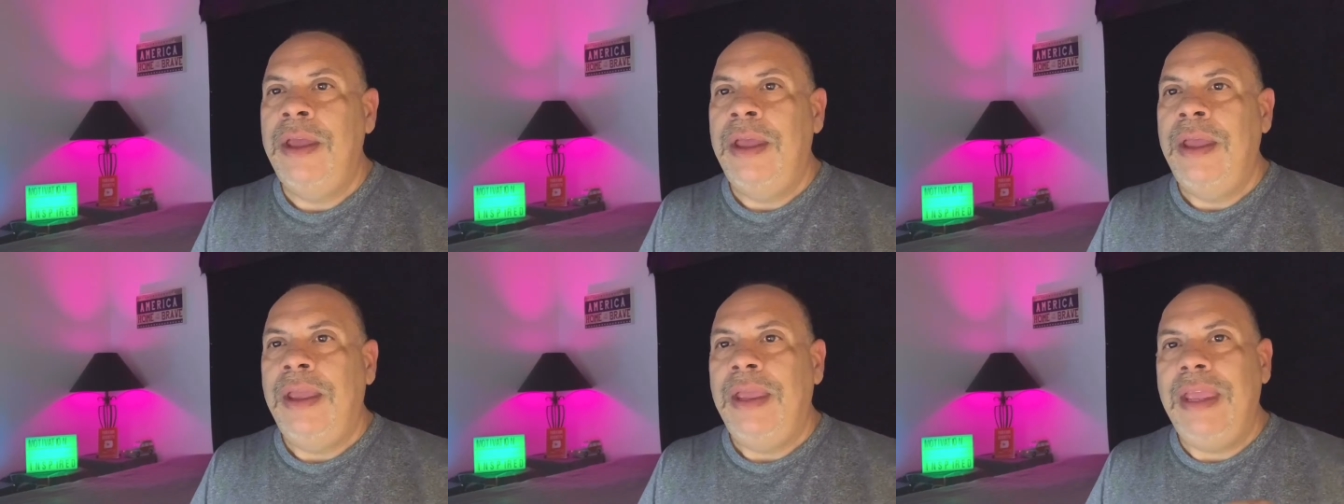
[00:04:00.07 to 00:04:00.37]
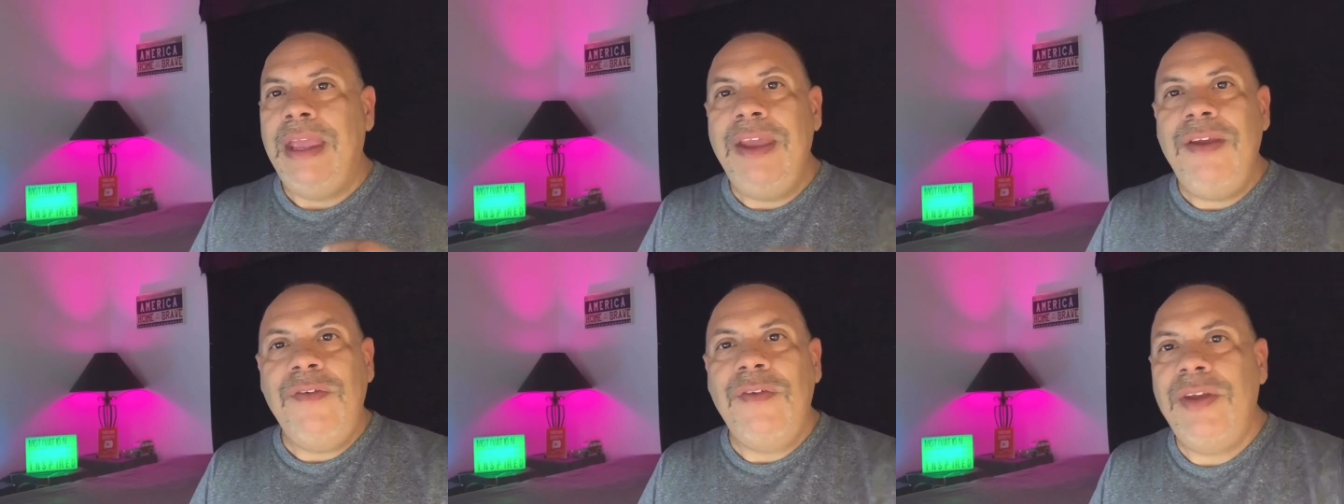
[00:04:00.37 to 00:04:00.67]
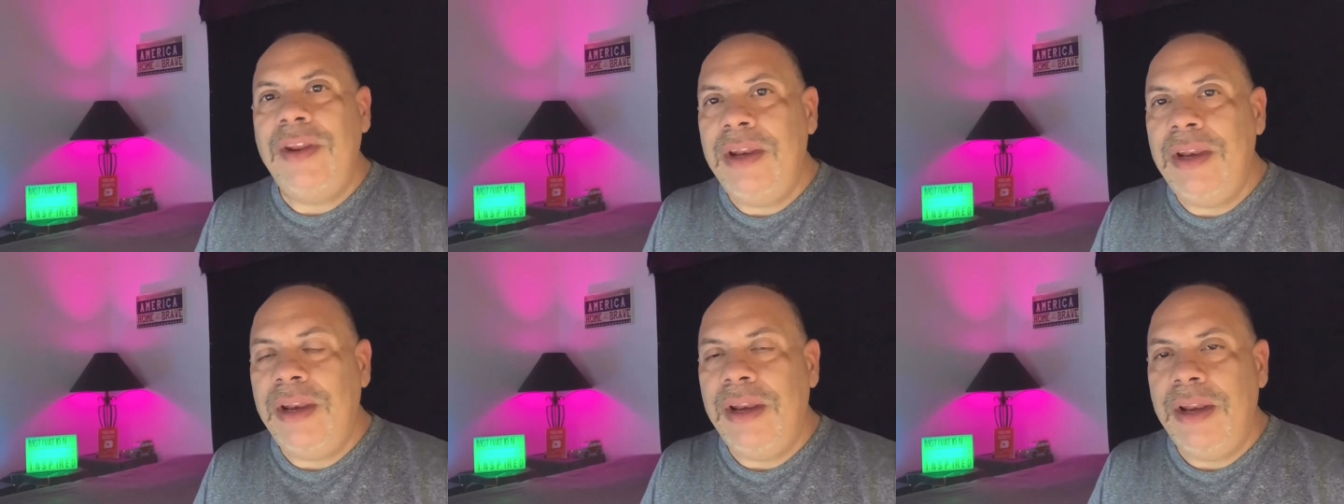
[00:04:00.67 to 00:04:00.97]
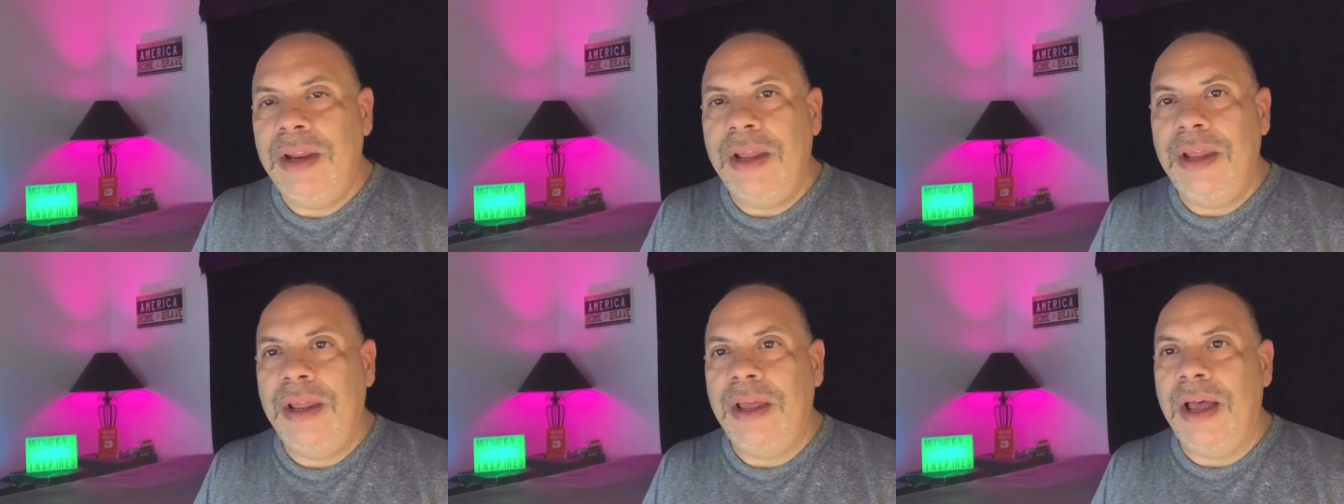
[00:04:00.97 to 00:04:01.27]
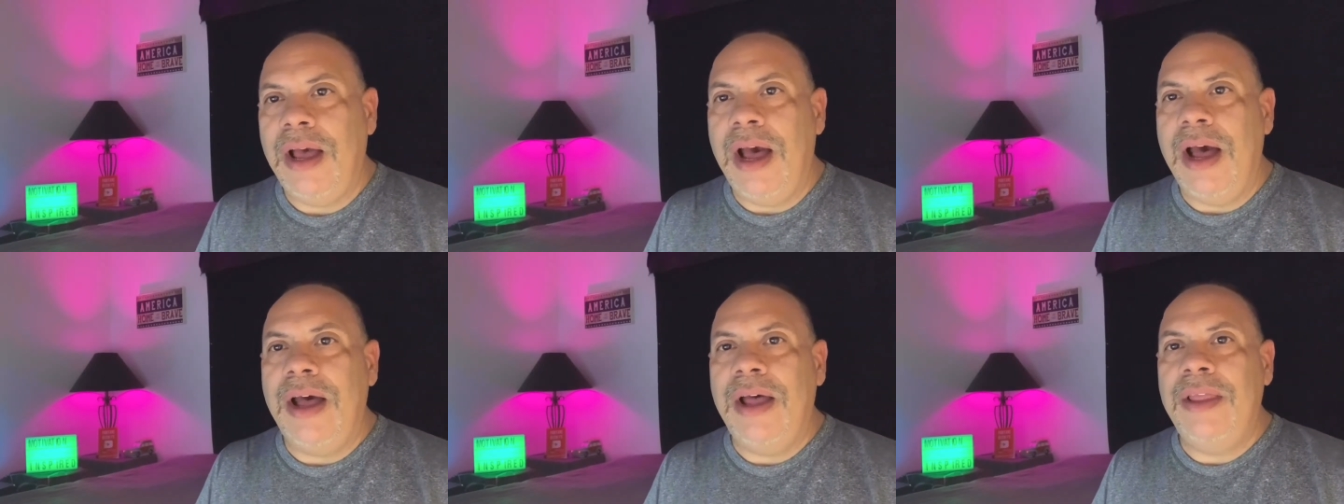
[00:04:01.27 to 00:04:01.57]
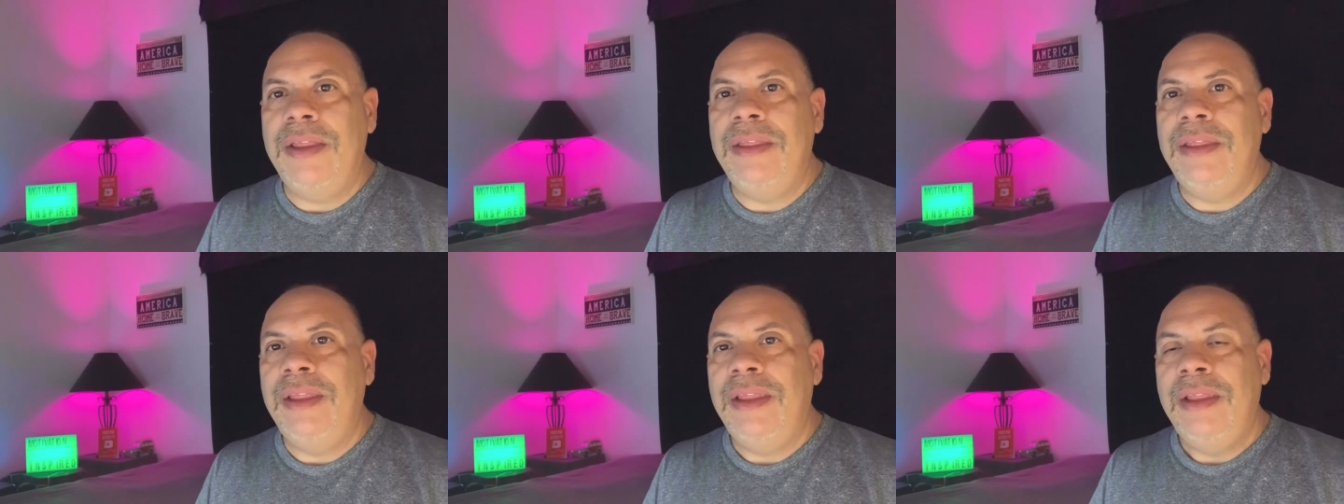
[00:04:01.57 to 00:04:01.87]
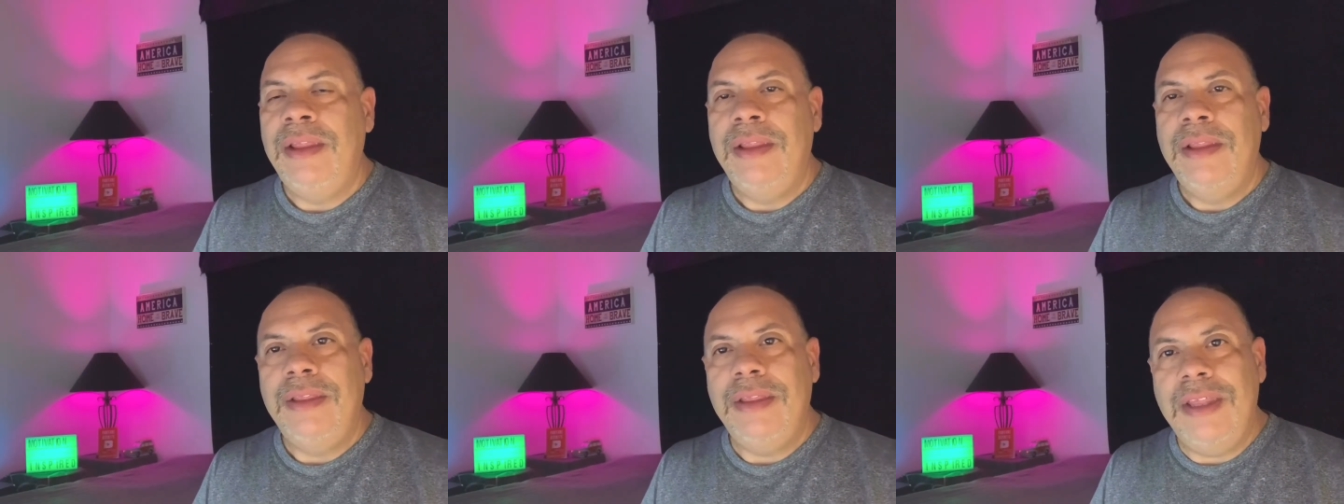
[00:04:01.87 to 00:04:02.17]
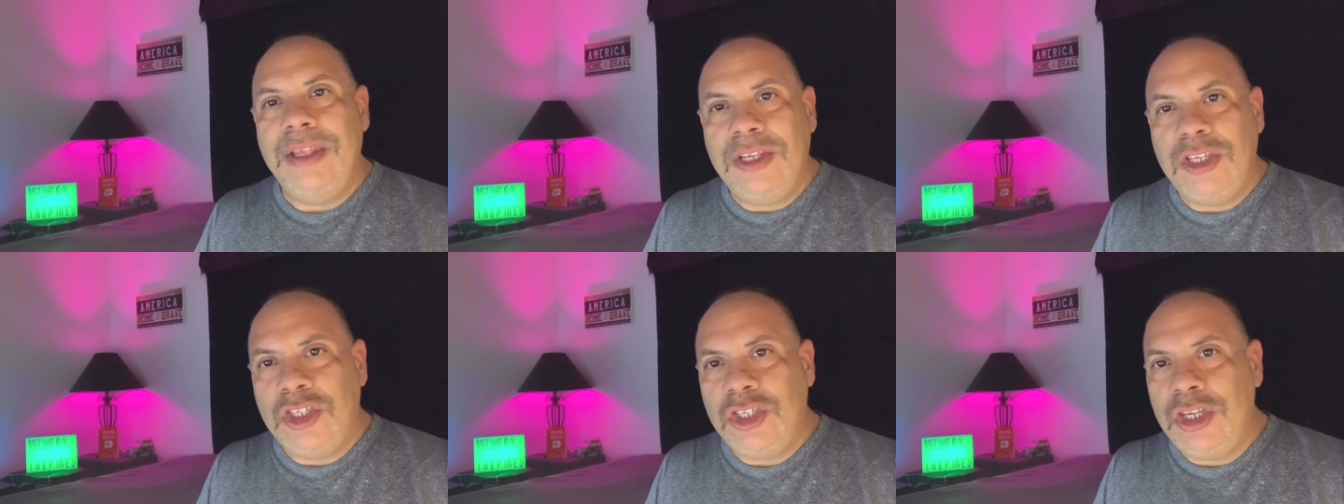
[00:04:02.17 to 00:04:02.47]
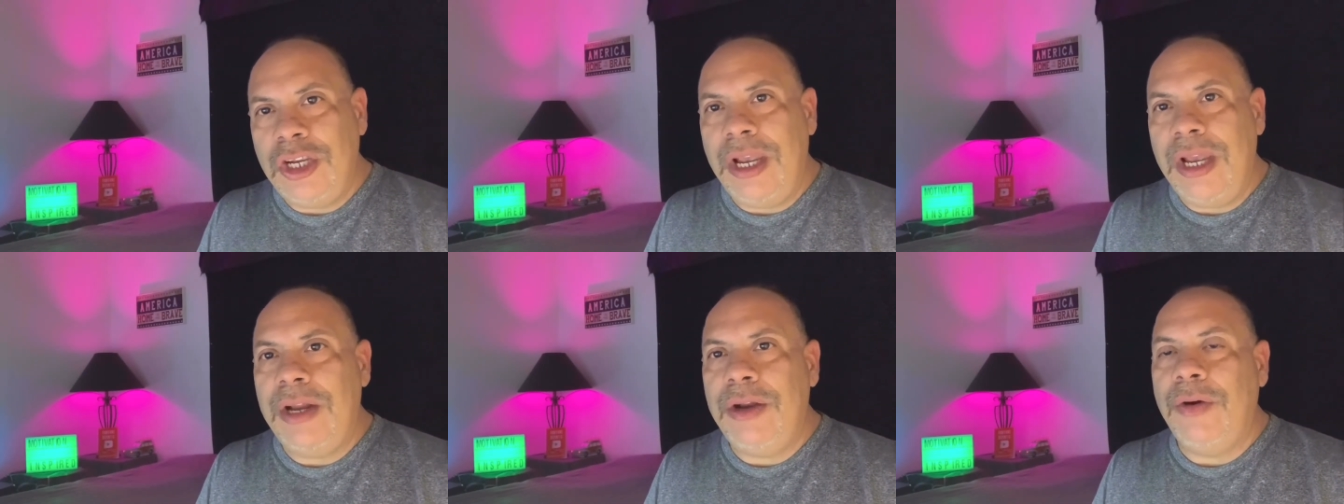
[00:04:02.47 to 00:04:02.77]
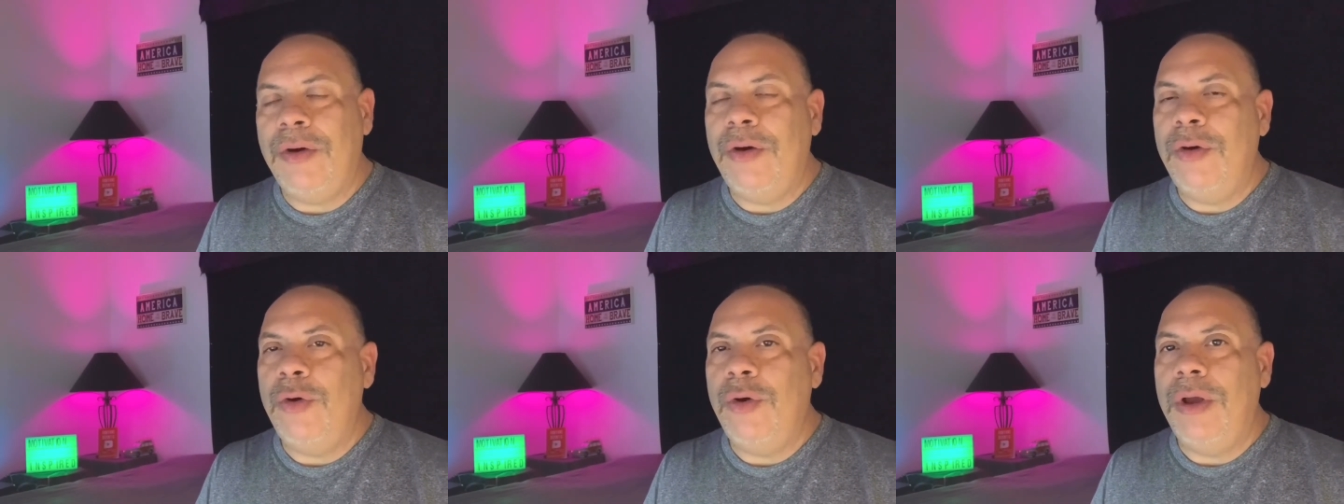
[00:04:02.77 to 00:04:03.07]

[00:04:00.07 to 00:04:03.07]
even on this channel